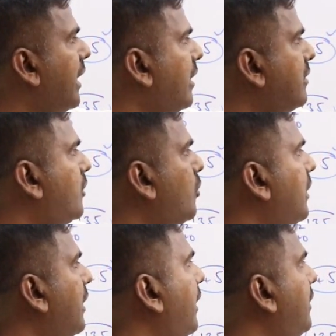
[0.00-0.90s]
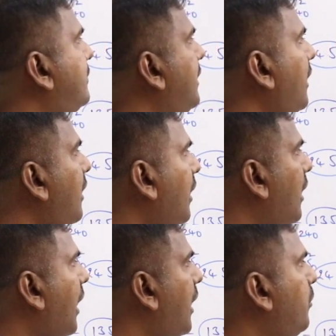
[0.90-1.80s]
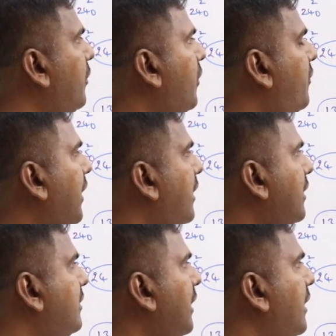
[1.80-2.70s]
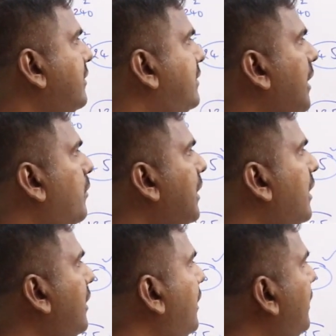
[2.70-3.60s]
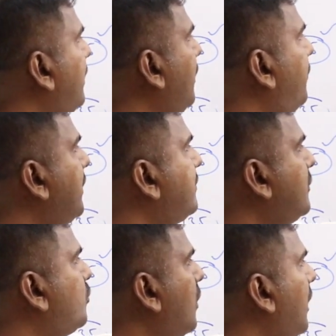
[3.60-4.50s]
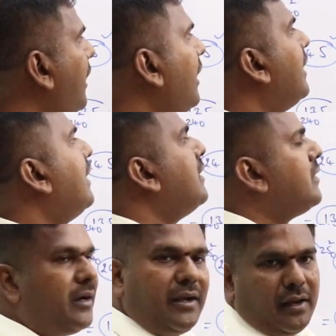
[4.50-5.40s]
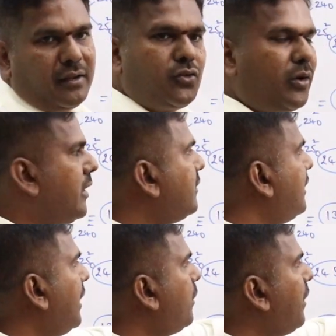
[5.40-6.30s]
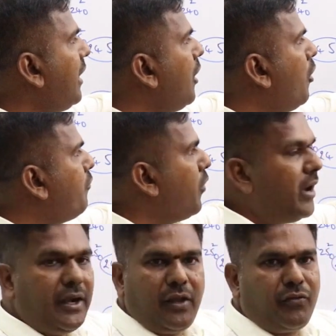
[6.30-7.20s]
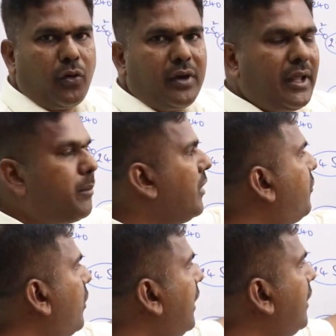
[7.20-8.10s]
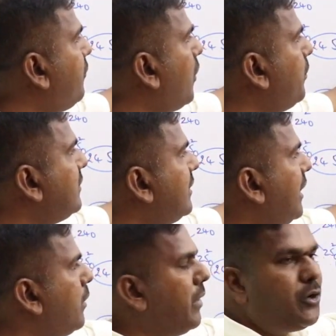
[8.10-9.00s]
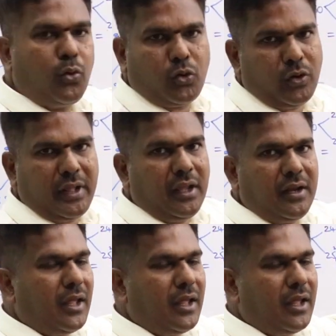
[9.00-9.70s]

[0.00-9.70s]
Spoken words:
another 29 is there and before 500 3 is there. But here the difference is only 13. So it is nearby 484. Nearby 484 means nearby 220.